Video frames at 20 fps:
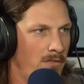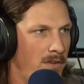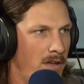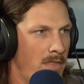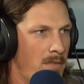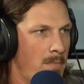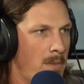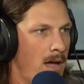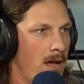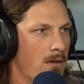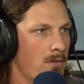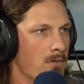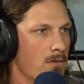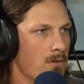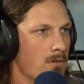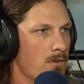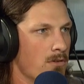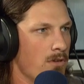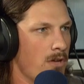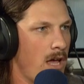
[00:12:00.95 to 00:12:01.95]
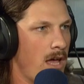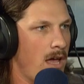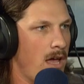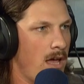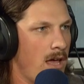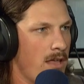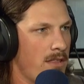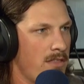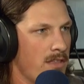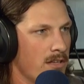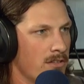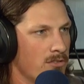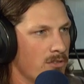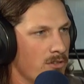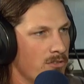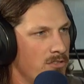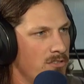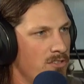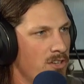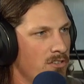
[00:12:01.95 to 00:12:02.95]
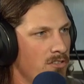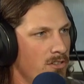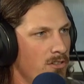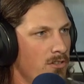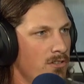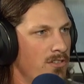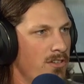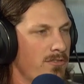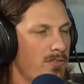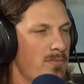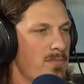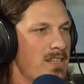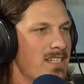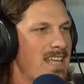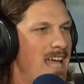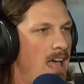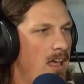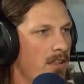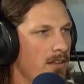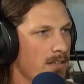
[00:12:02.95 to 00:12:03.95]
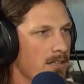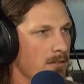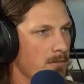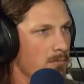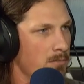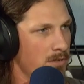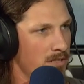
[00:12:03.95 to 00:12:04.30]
on the mound. I think so. It's a little different mentality.